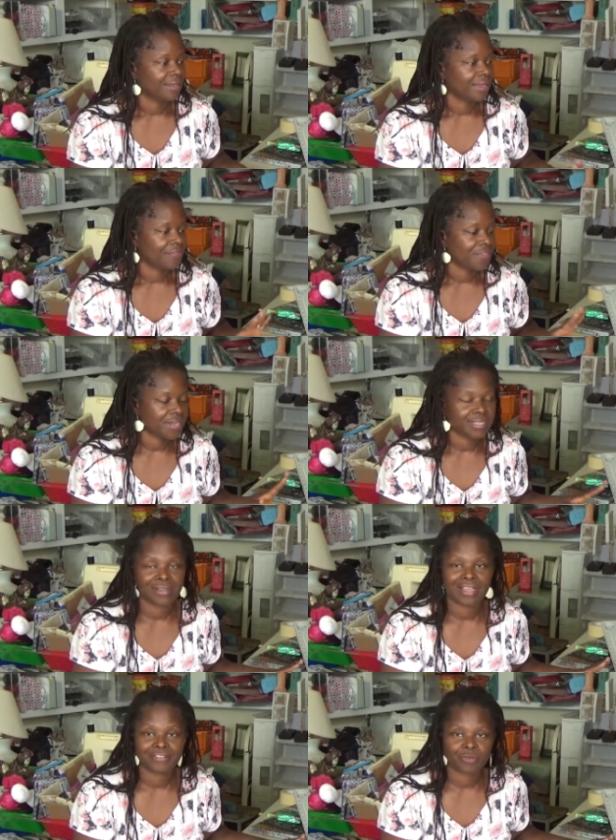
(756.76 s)
And then I
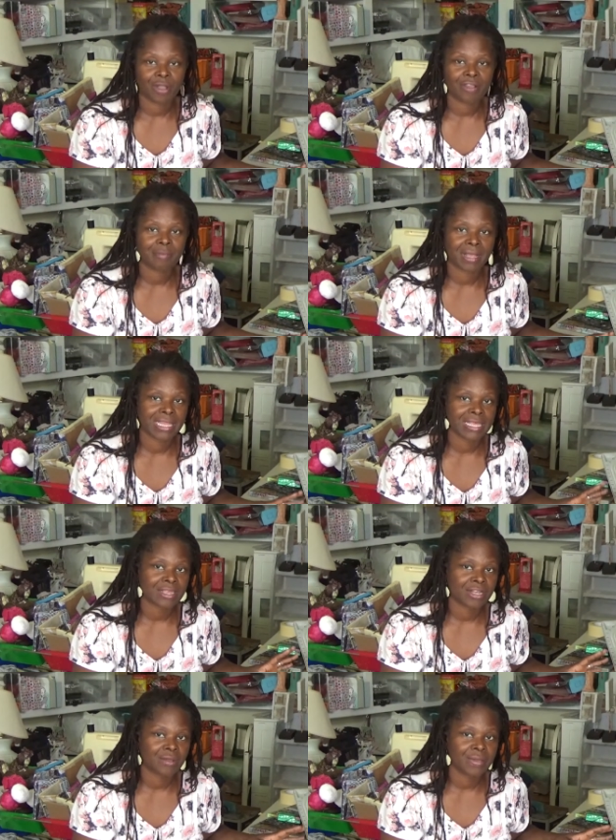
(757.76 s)
don't have to worry about this.
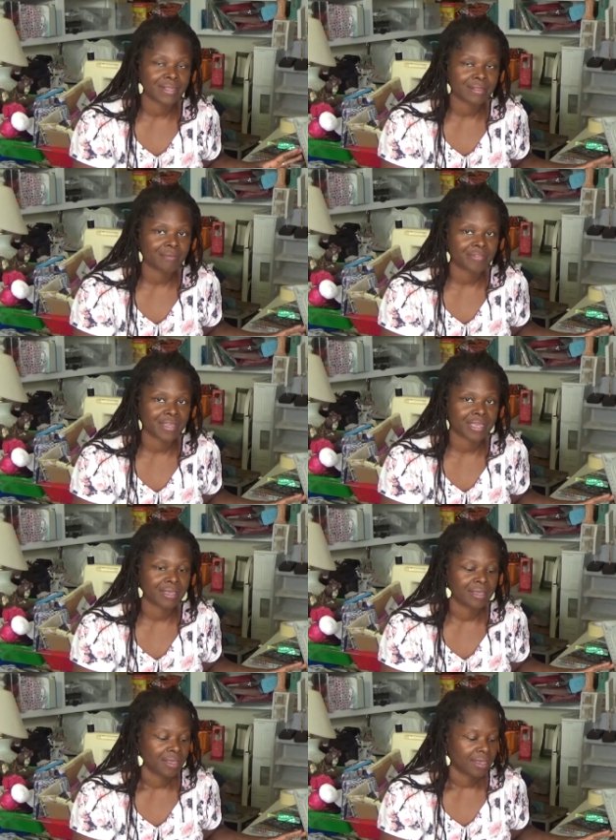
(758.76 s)
I know it's something,
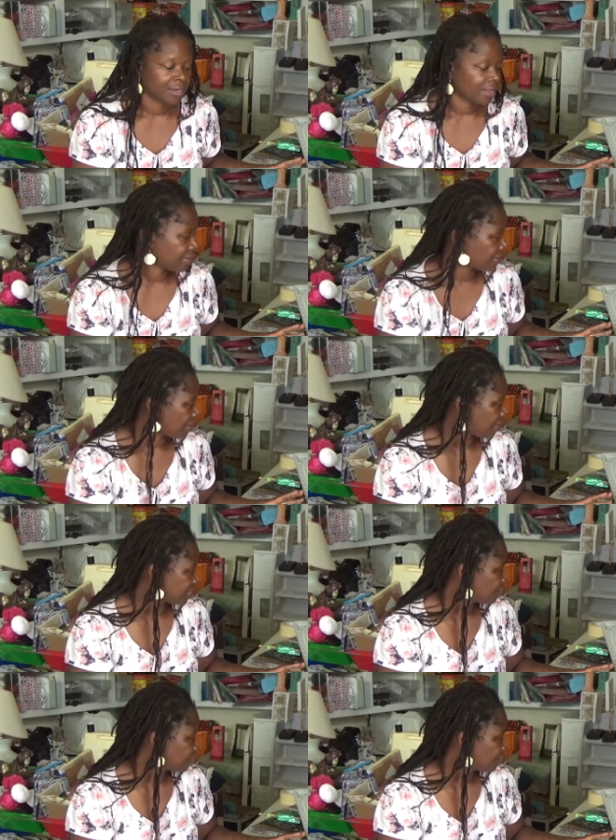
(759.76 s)
and I